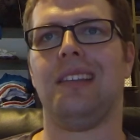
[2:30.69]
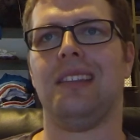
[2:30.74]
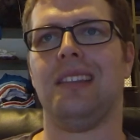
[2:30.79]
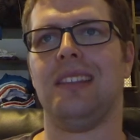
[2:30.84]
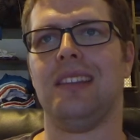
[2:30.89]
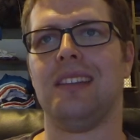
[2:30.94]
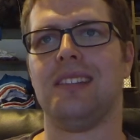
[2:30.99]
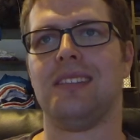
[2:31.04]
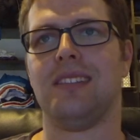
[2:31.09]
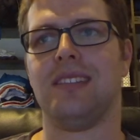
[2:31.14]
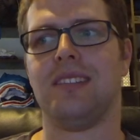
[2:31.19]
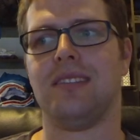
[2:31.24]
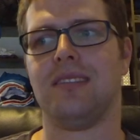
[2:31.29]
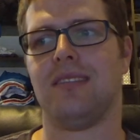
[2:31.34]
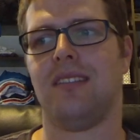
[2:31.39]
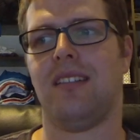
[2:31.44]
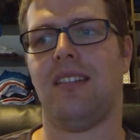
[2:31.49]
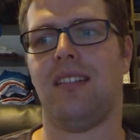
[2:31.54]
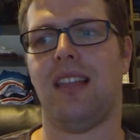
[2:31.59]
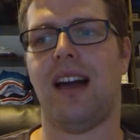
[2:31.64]
This
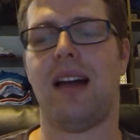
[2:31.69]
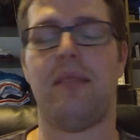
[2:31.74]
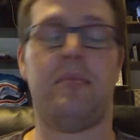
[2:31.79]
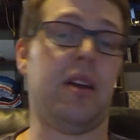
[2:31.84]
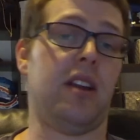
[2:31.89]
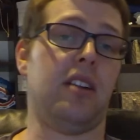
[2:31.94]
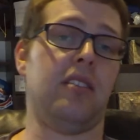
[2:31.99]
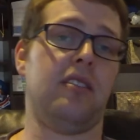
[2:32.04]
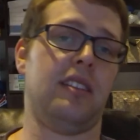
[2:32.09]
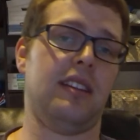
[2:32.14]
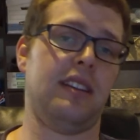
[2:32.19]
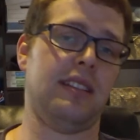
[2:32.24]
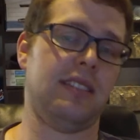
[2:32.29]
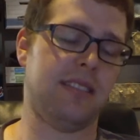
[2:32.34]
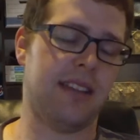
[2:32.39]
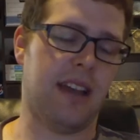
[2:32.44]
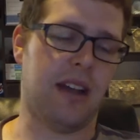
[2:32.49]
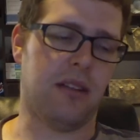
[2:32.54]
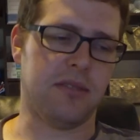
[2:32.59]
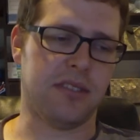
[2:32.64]
is a lot better than it
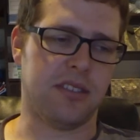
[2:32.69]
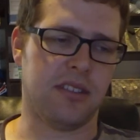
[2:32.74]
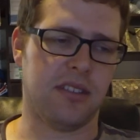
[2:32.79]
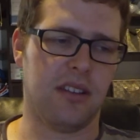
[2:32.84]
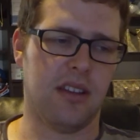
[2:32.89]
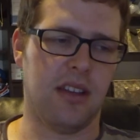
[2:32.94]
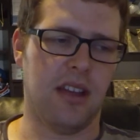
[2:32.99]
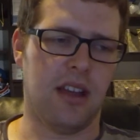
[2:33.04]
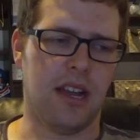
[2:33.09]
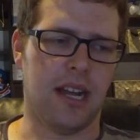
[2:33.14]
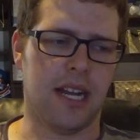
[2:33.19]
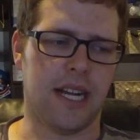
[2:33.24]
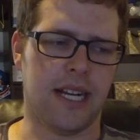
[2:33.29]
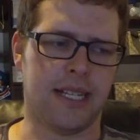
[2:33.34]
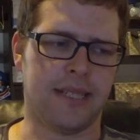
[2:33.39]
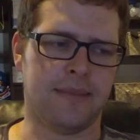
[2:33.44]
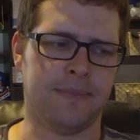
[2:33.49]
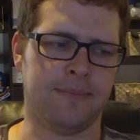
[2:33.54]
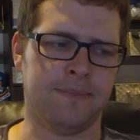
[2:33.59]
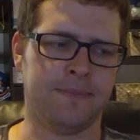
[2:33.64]
sounds.
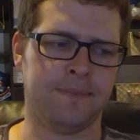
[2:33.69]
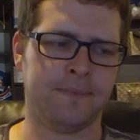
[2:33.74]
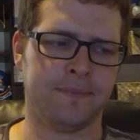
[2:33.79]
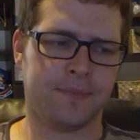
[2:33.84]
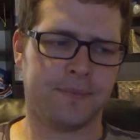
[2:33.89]
In